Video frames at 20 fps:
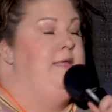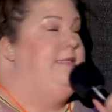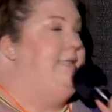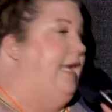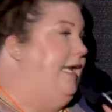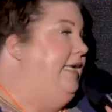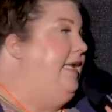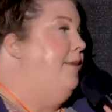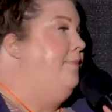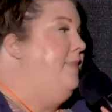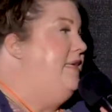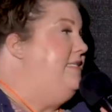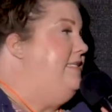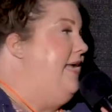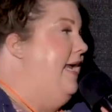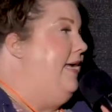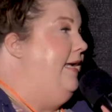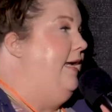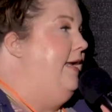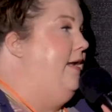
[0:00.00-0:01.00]
Did get
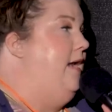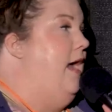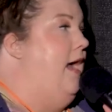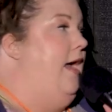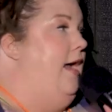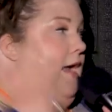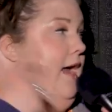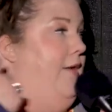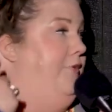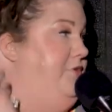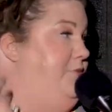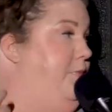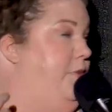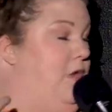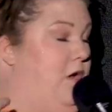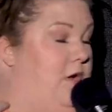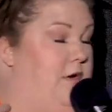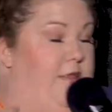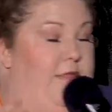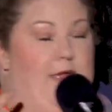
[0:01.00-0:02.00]
mistaken. I was
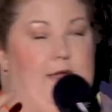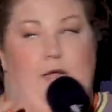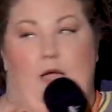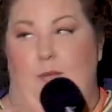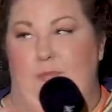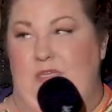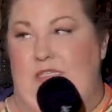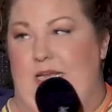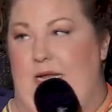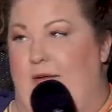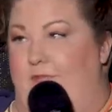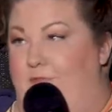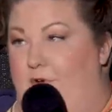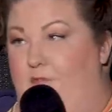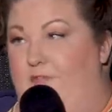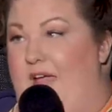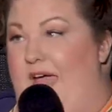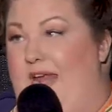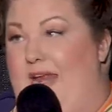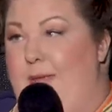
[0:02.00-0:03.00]
blonde then, got mistaken for
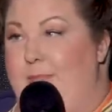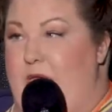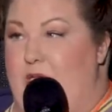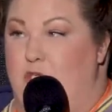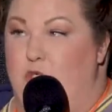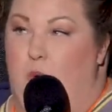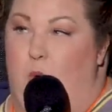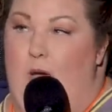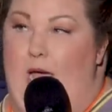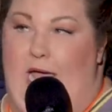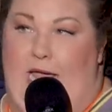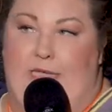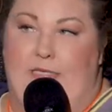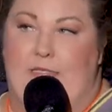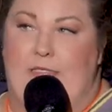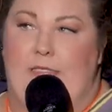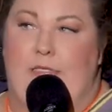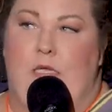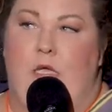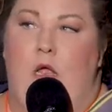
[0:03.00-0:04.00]
Fat Amy
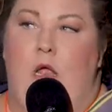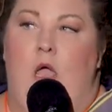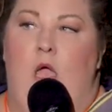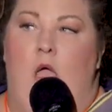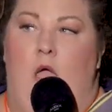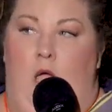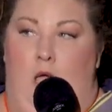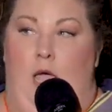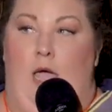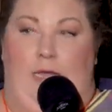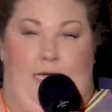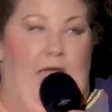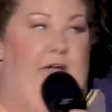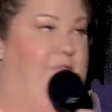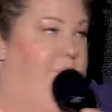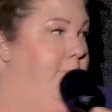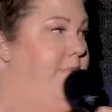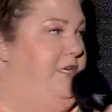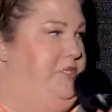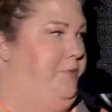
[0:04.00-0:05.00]
twice.
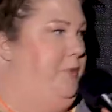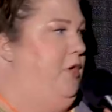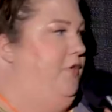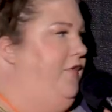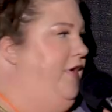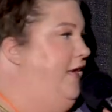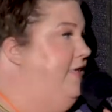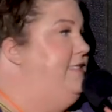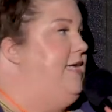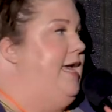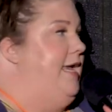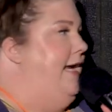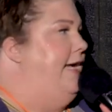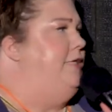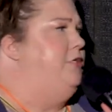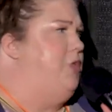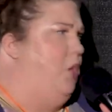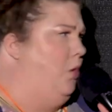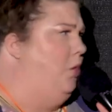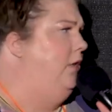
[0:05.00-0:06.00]
From Pitch Perfect, and I
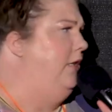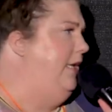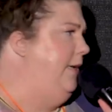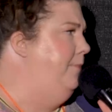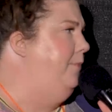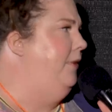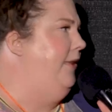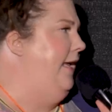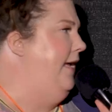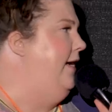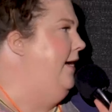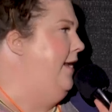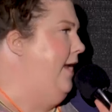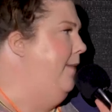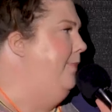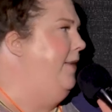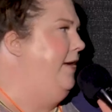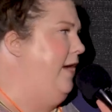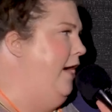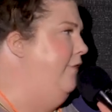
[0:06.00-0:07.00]
totally played it
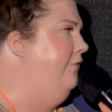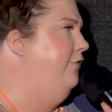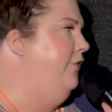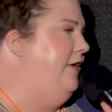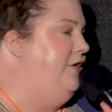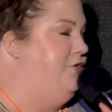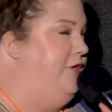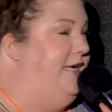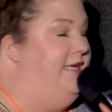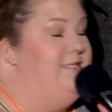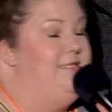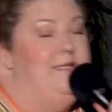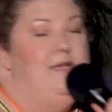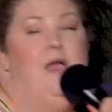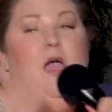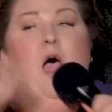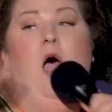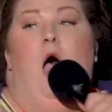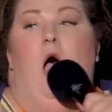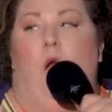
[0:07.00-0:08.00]
up and got free drinks.
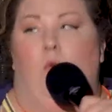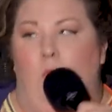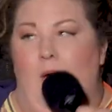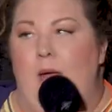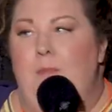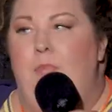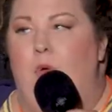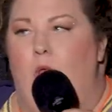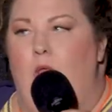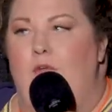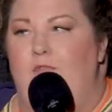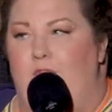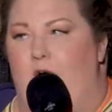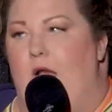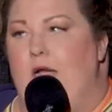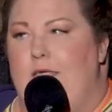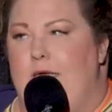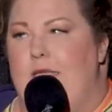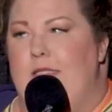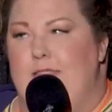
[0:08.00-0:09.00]
A Red Bull and
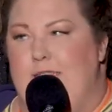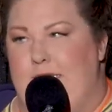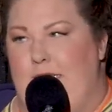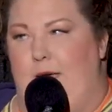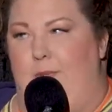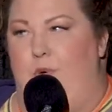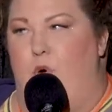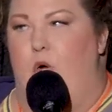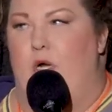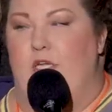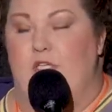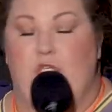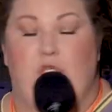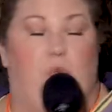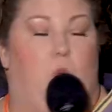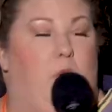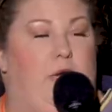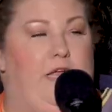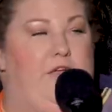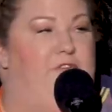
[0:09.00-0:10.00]
vodka in Singapore is
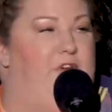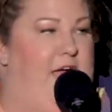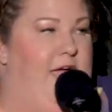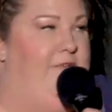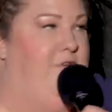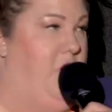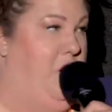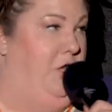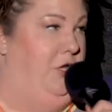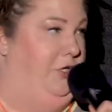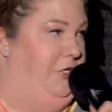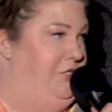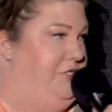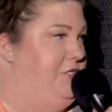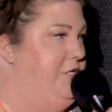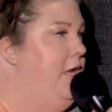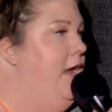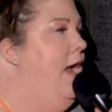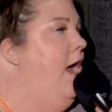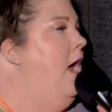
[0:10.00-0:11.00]

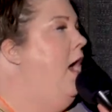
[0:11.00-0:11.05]
$25.